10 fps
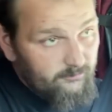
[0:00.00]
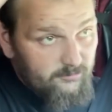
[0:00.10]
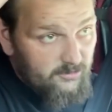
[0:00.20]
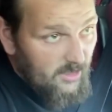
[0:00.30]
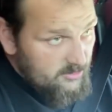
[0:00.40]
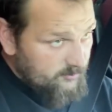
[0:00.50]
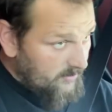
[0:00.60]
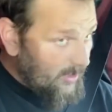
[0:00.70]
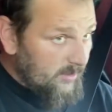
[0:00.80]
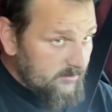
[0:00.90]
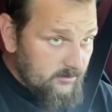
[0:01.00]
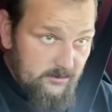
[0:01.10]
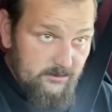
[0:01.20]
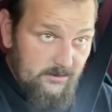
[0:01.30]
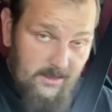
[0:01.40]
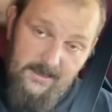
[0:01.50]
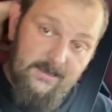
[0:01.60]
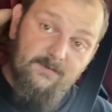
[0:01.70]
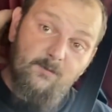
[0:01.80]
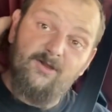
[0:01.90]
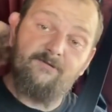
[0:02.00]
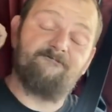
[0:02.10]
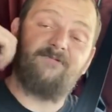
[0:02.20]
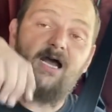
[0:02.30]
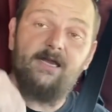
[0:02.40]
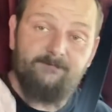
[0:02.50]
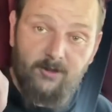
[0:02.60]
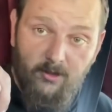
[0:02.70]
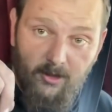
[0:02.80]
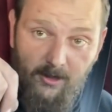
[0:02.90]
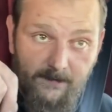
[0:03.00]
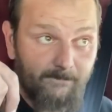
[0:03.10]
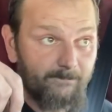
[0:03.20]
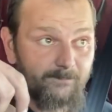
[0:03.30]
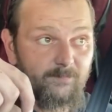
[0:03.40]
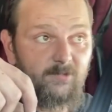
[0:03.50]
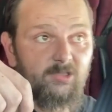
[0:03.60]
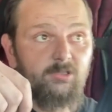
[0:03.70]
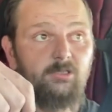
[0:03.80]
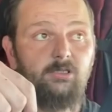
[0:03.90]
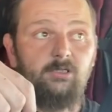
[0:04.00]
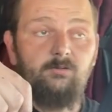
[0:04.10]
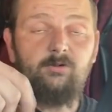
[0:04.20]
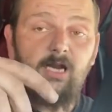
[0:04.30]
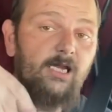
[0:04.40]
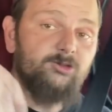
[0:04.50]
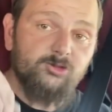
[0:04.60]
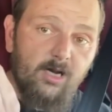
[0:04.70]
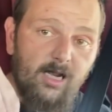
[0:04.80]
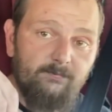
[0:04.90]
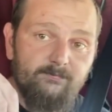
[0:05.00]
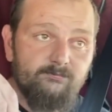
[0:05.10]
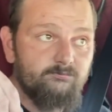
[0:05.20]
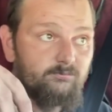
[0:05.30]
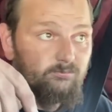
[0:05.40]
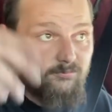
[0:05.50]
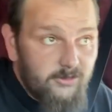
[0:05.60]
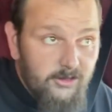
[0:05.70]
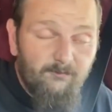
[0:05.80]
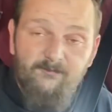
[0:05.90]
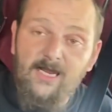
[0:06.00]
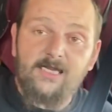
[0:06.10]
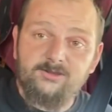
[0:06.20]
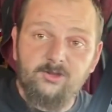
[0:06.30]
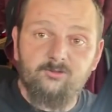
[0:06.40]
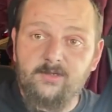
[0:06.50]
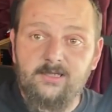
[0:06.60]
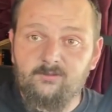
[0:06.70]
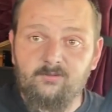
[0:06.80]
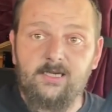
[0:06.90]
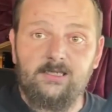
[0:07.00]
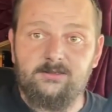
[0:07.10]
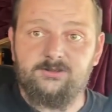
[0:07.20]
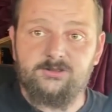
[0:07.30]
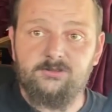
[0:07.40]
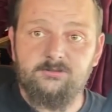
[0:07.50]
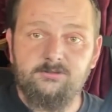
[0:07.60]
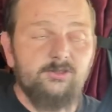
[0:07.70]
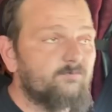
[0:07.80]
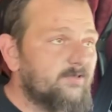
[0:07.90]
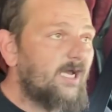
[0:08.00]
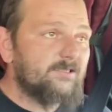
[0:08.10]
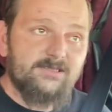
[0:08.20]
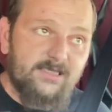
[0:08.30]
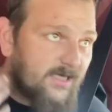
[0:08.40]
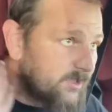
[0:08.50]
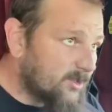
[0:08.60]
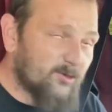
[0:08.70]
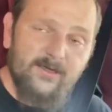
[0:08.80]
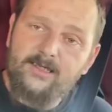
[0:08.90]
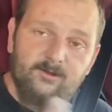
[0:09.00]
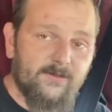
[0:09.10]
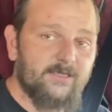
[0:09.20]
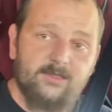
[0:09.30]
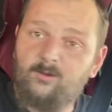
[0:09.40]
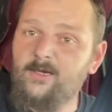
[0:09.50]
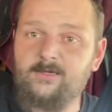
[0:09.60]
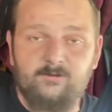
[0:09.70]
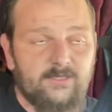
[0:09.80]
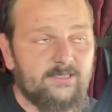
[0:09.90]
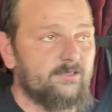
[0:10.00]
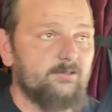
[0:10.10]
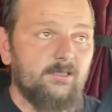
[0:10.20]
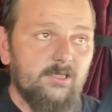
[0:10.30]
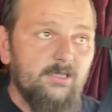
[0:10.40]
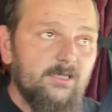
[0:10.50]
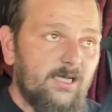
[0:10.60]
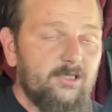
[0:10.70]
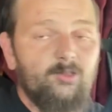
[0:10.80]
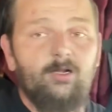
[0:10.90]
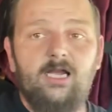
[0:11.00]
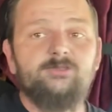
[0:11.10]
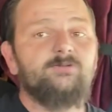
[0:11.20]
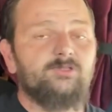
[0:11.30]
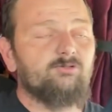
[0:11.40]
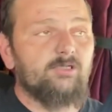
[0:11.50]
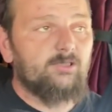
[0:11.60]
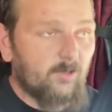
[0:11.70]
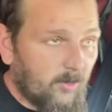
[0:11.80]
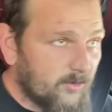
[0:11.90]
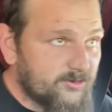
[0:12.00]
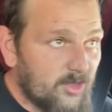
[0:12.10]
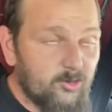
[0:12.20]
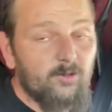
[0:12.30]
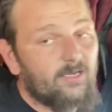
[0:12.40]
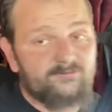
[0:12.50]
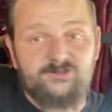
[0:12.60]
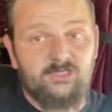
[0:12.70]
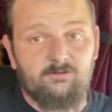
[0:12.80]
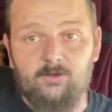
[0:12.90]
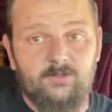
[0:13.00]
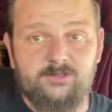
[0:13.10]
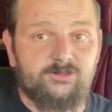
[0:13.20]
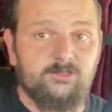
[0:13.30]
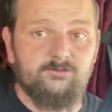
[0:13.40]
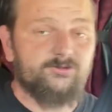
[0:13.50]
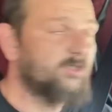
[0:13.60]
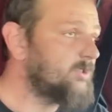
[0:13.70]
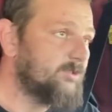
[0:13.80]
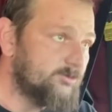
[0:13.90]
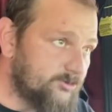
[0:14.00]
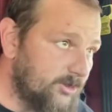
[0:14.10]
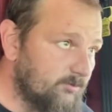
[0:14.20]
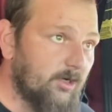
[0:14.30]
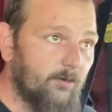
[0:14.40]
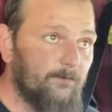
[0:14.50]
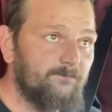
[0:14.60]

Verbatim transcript: Guys, when I, even with a five car, when I drop, you've got to rearrange. You've got to get quick with it, quick with it. And you guys with three cars, you have zero excuse. Zero.